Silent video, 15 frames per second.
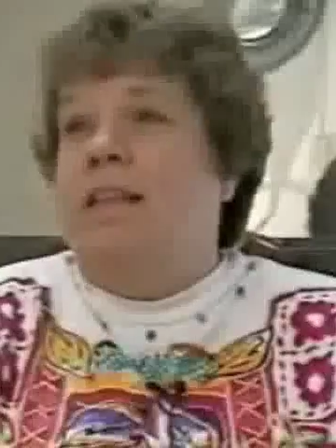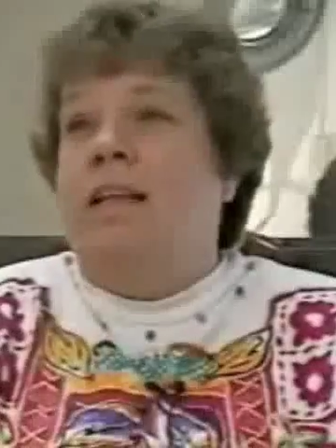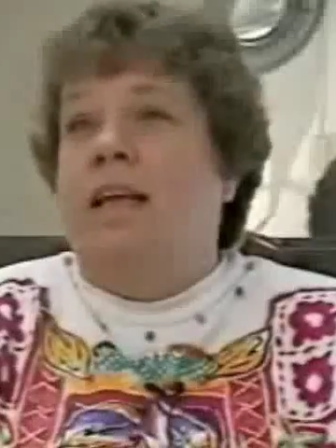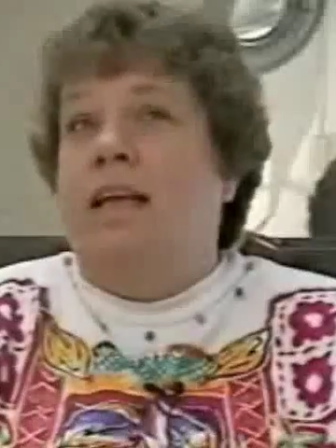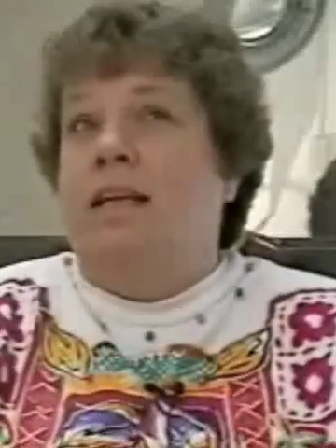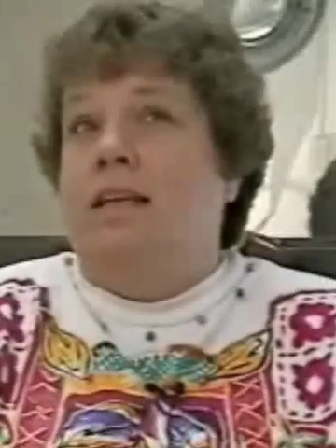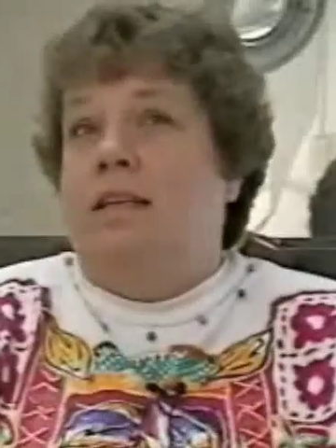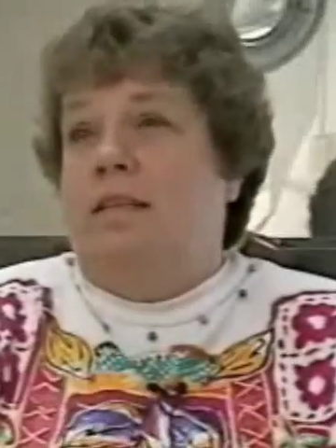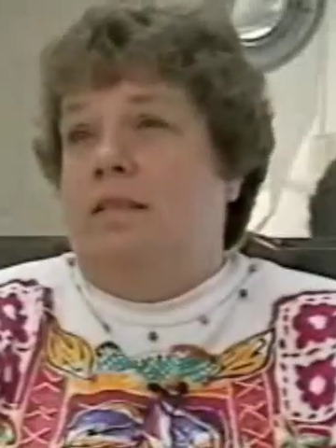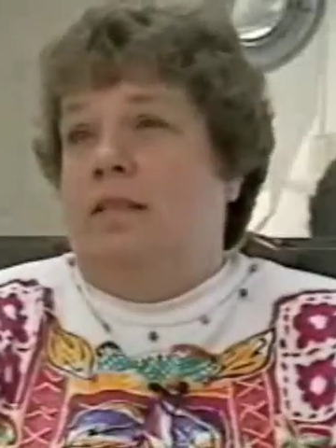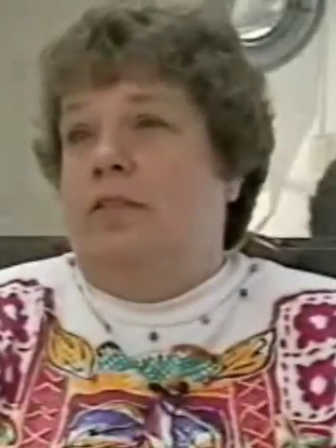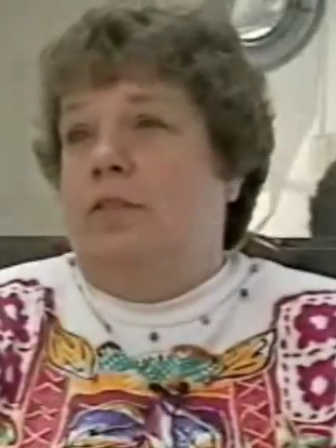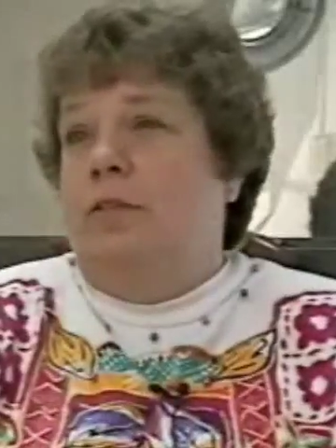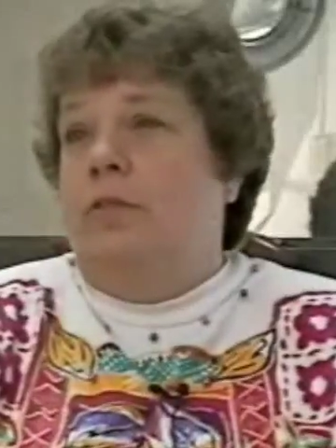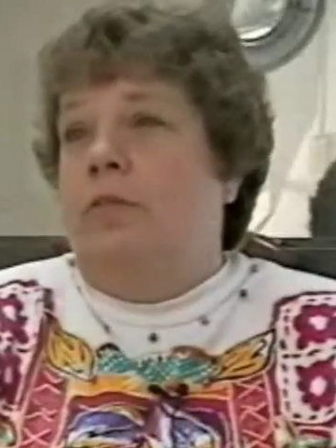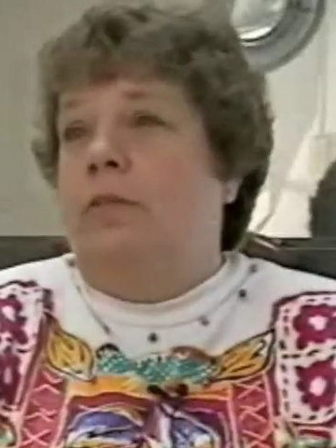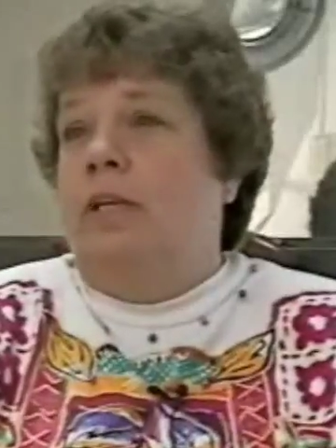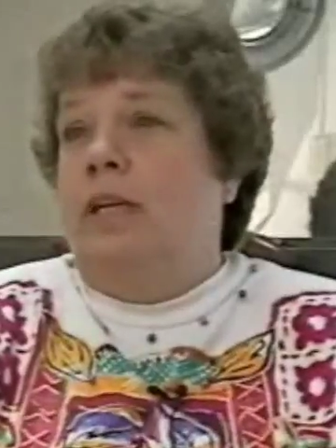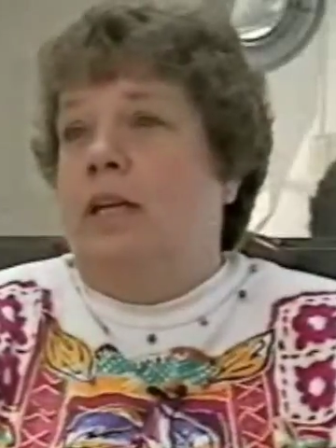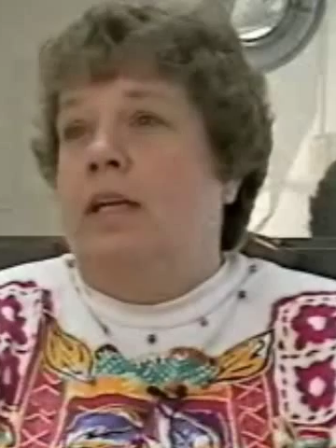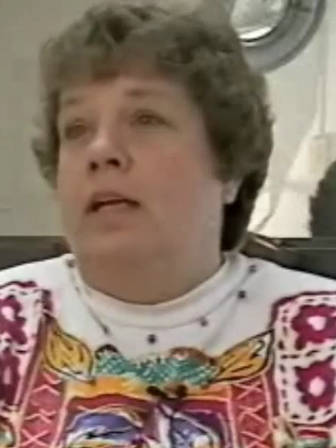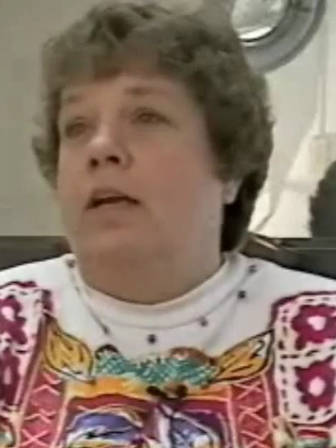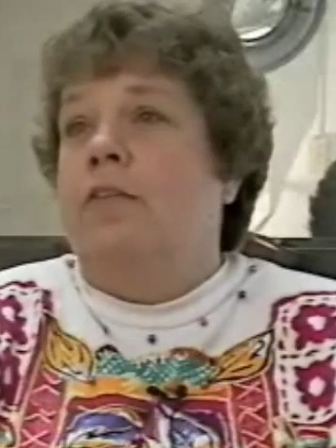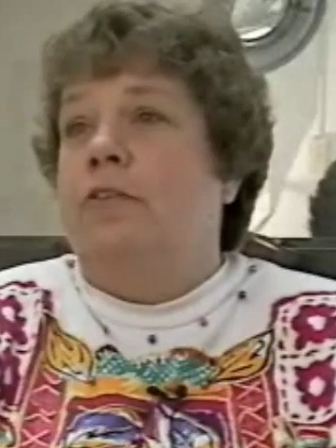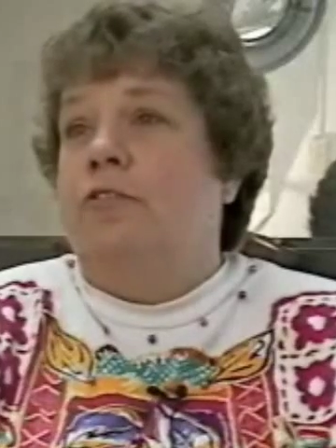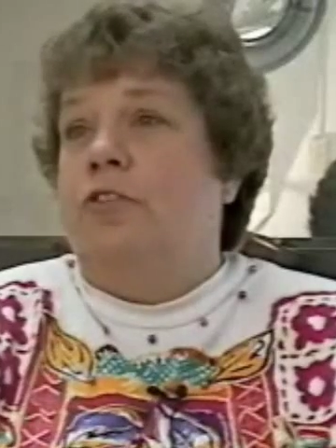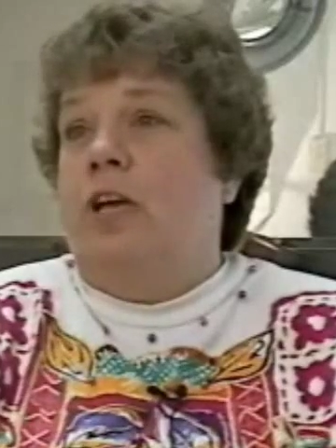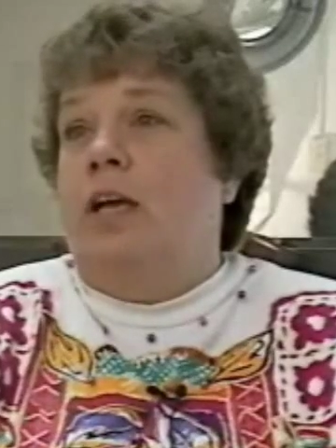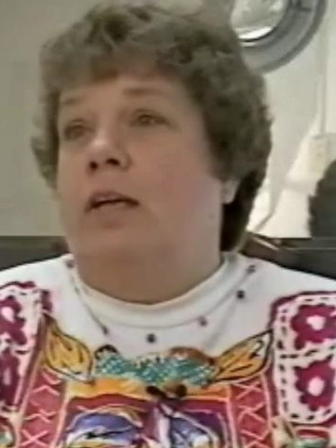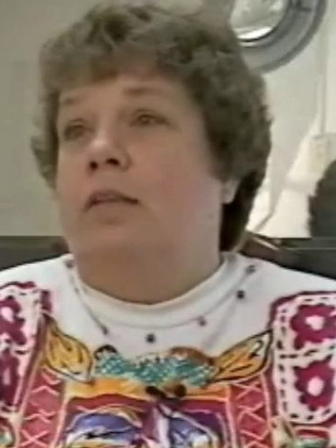that Annie doesn't do that any other
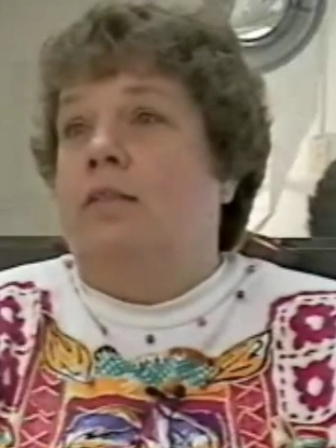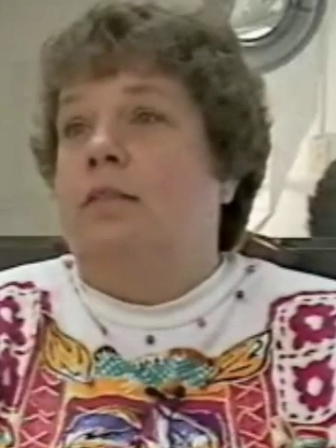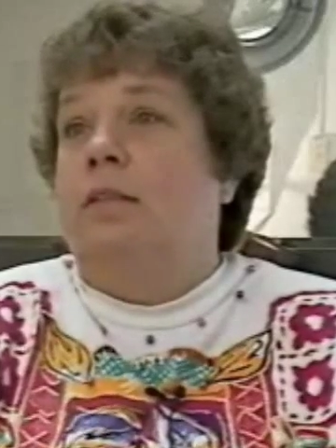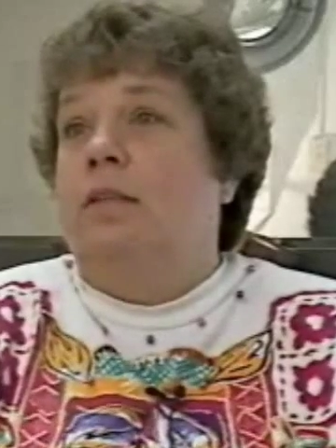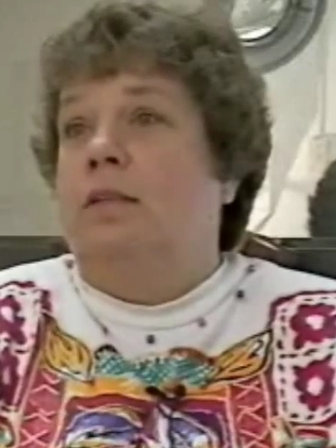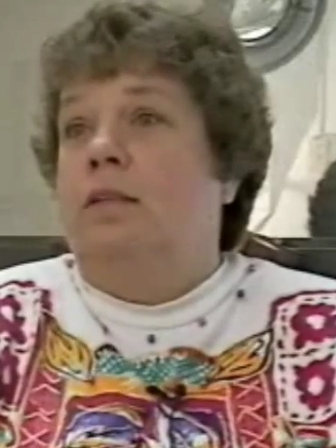child